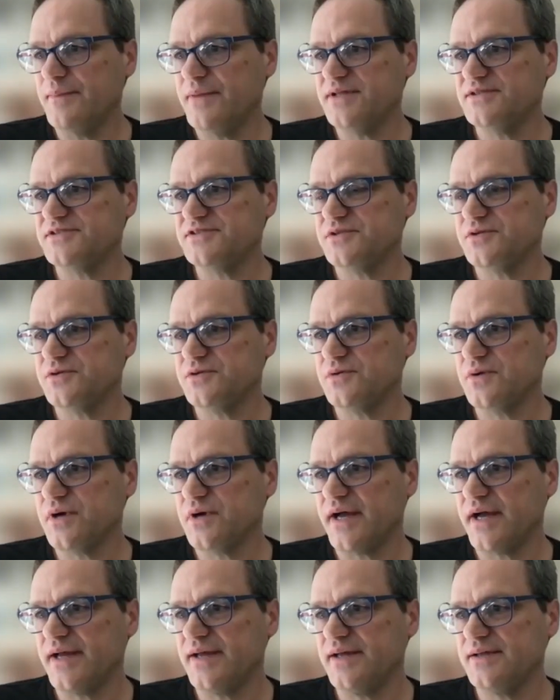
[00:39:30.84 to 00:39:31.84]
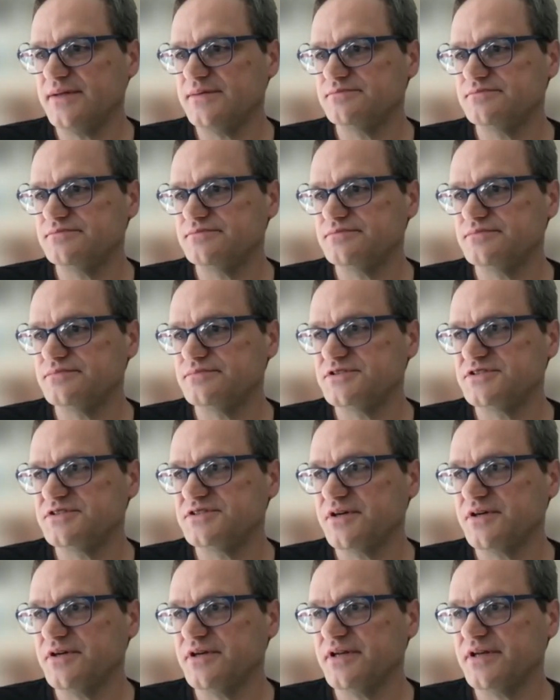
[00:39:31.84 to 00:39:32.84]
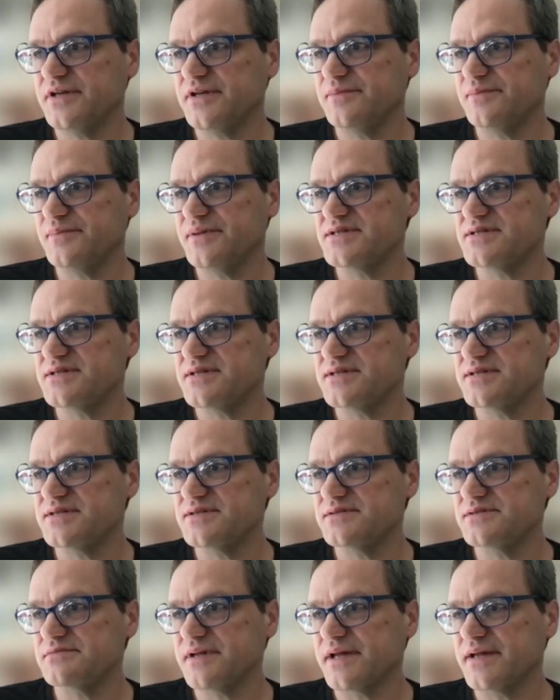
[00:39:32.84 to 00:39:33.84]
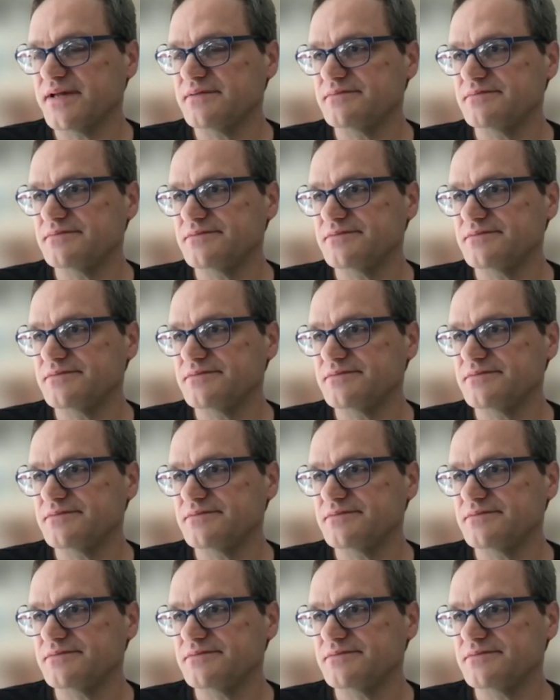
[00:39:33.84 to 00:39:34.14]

I mean, so I started in business, like,